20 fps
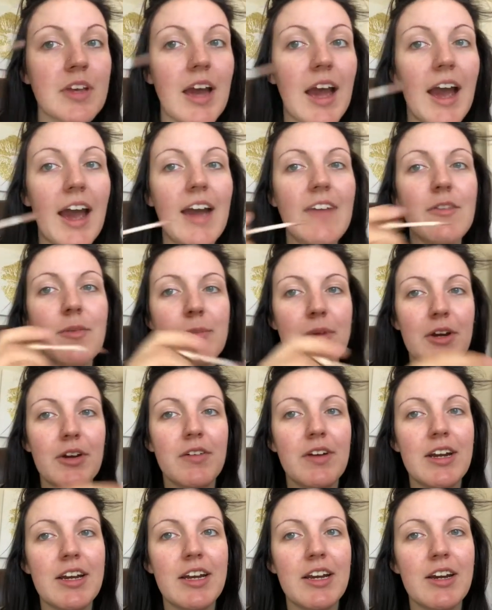I have a mirror
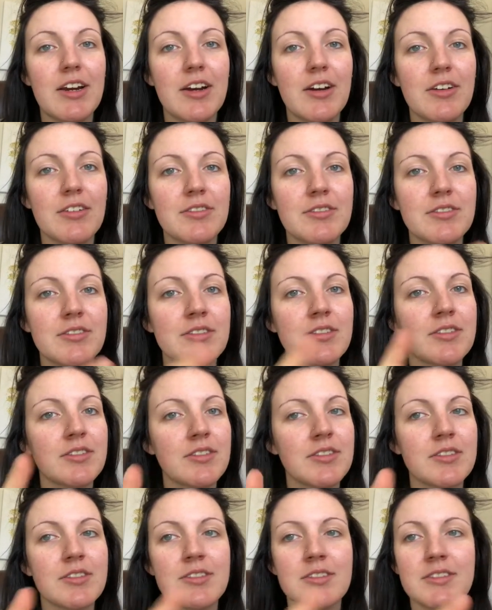right here.
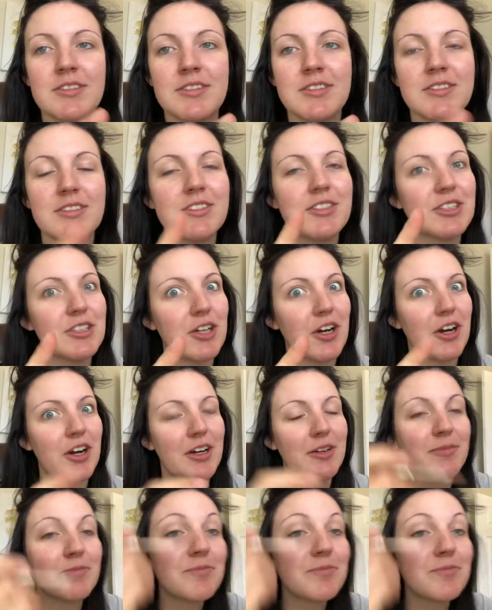Sorry.